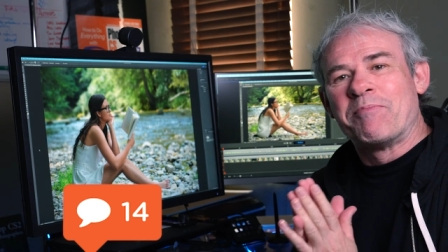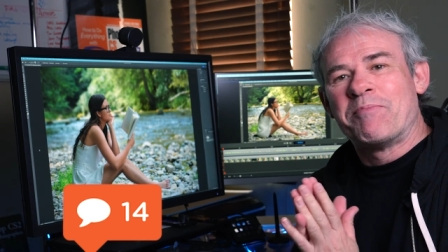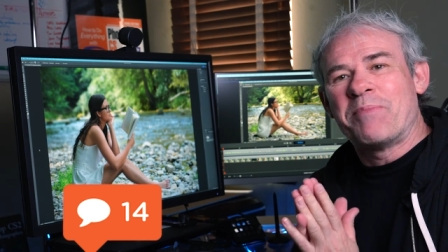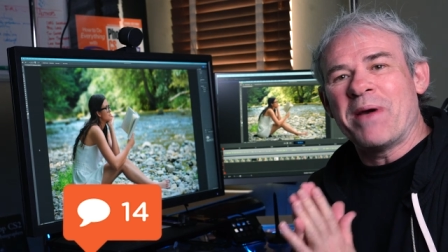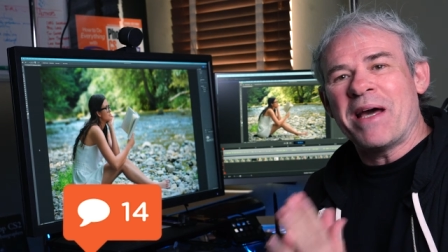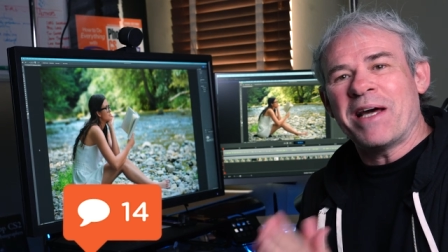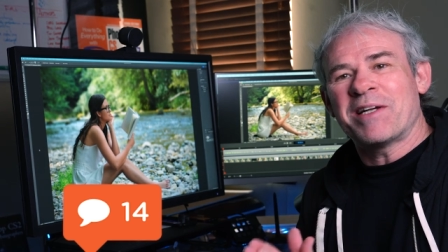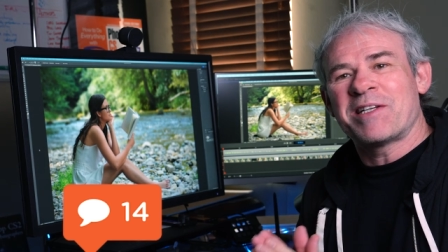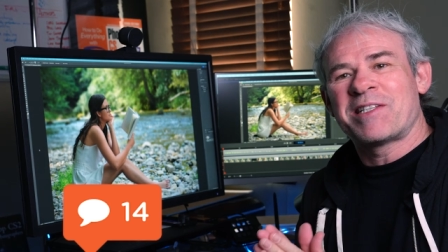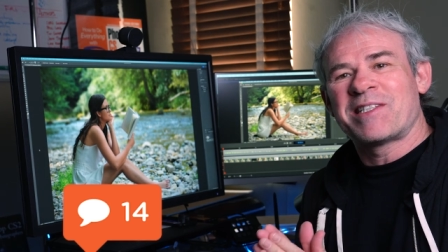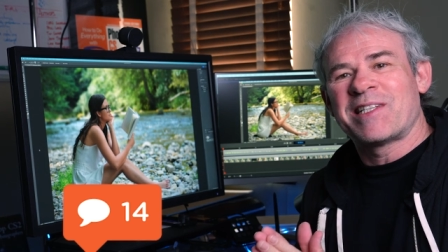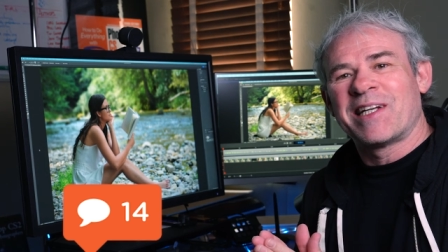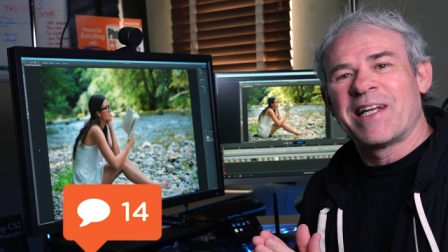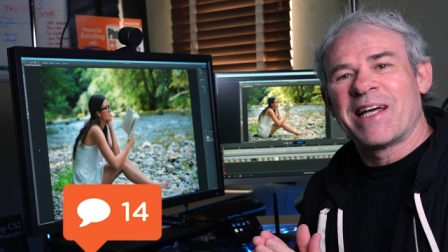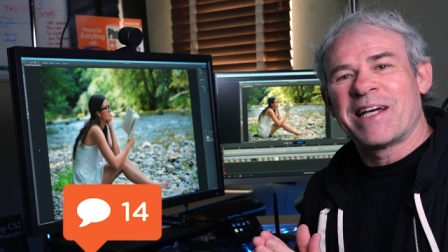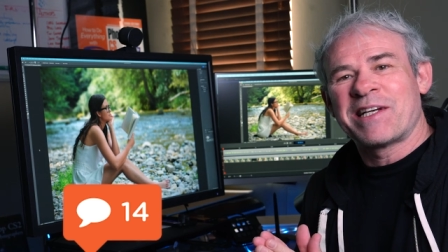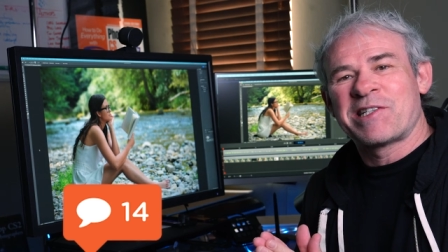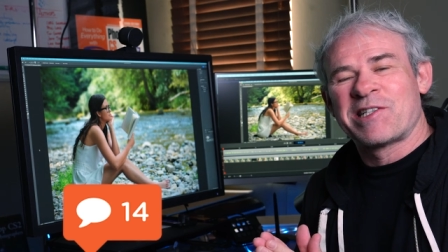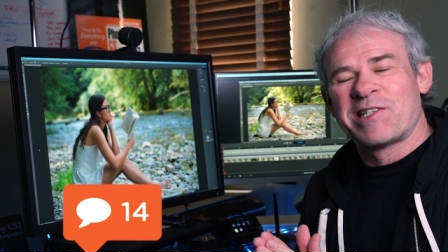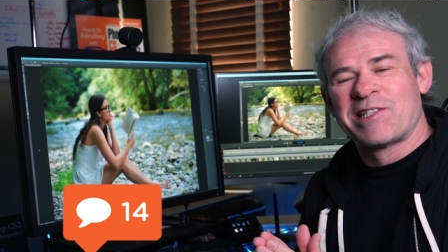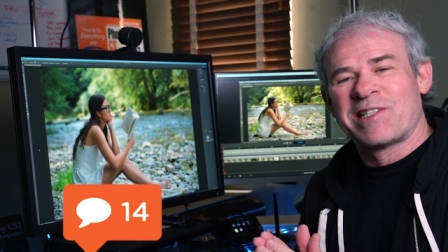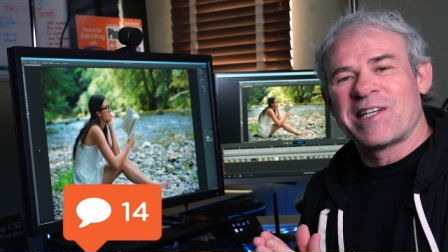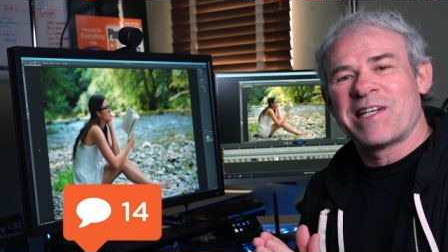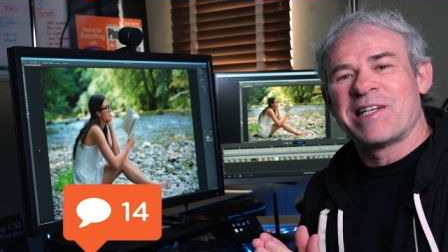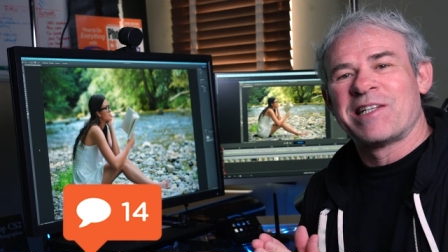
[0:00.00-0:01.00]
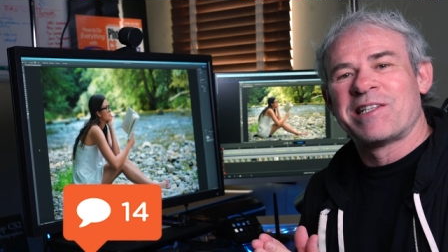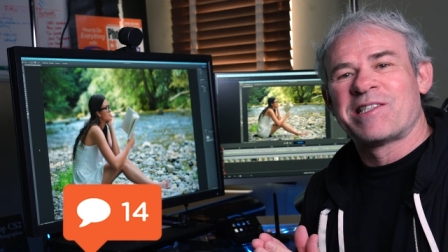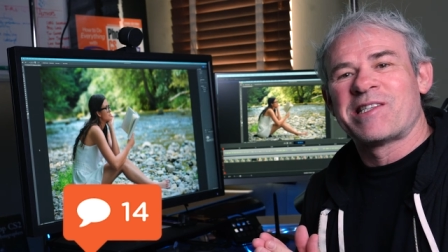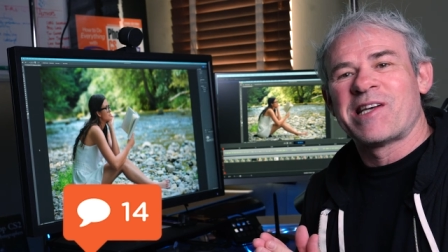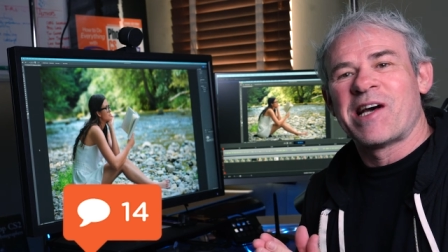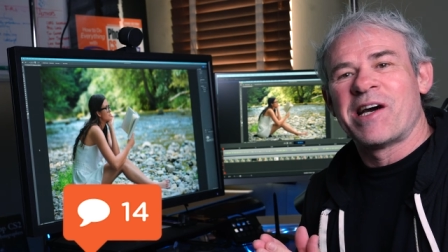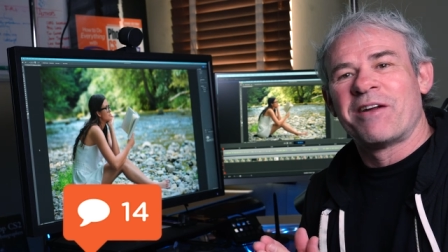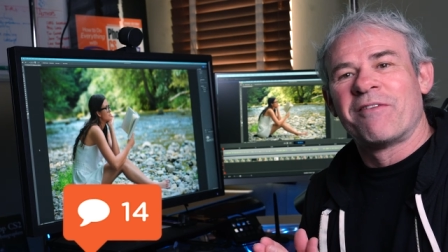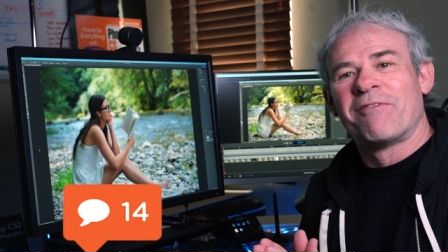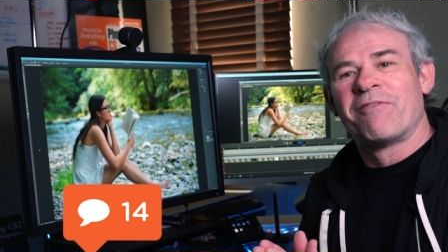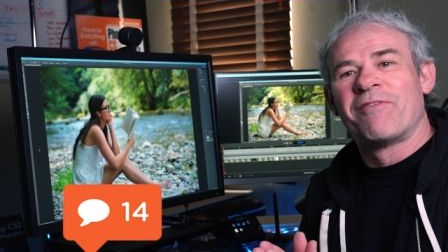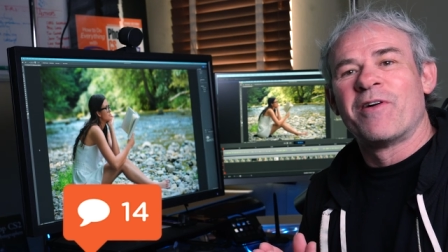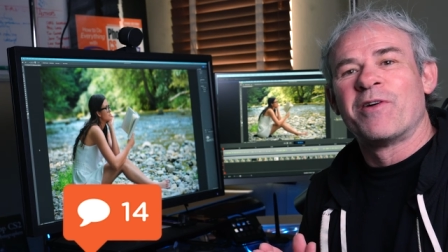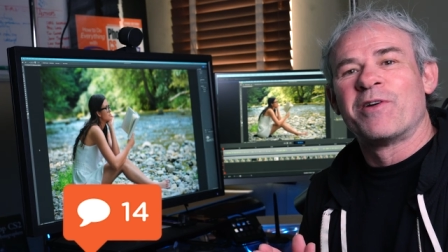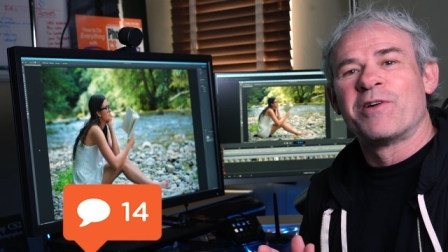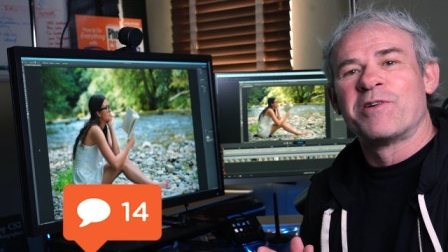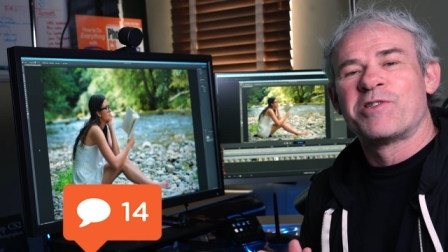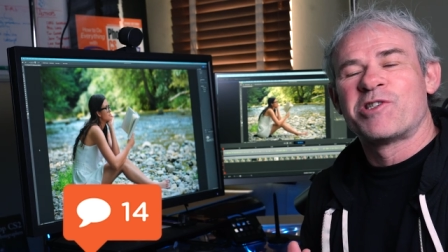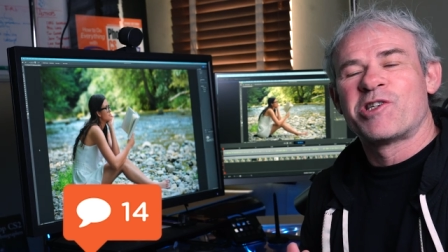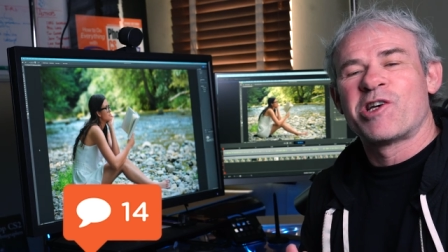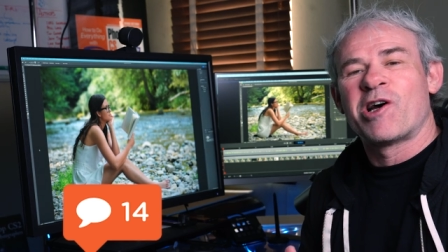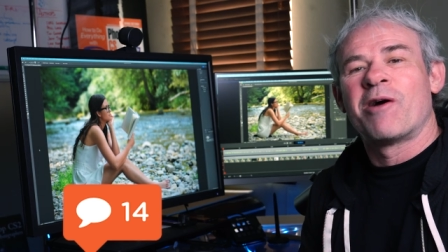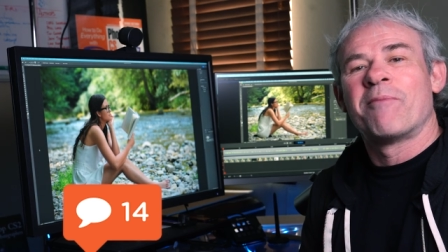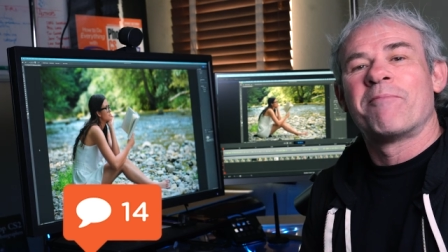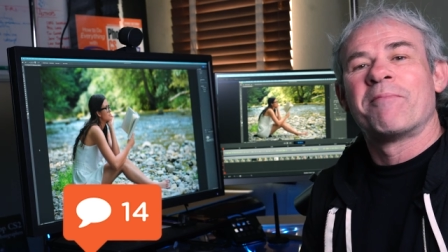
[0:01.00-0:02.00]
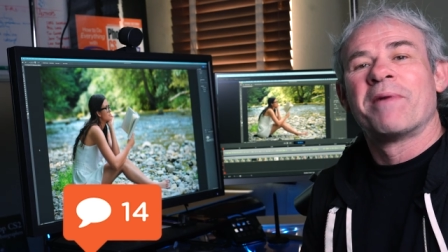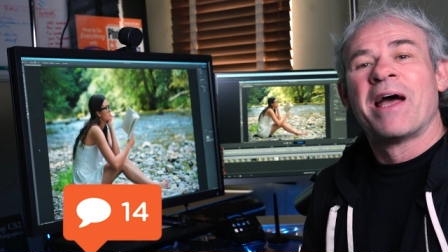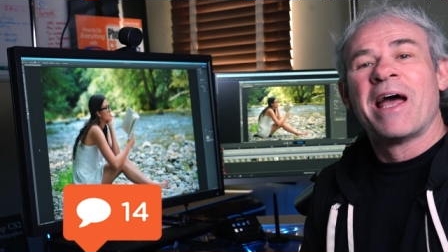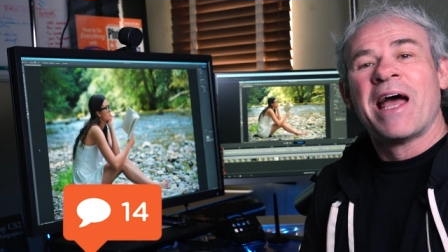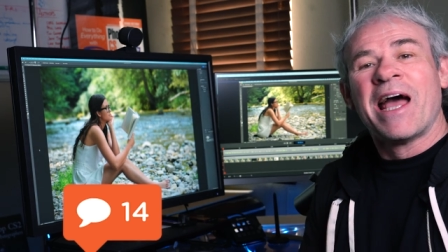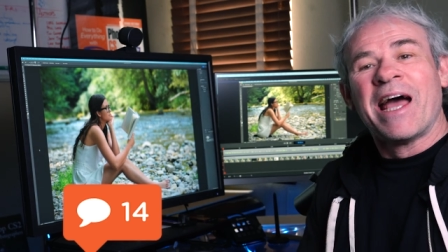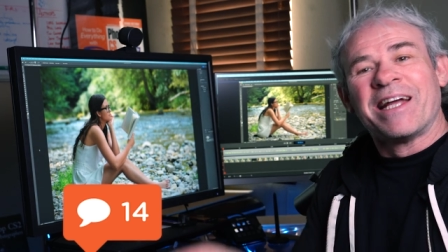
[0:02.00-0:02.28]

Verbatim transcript: better selections inside of Photoshop,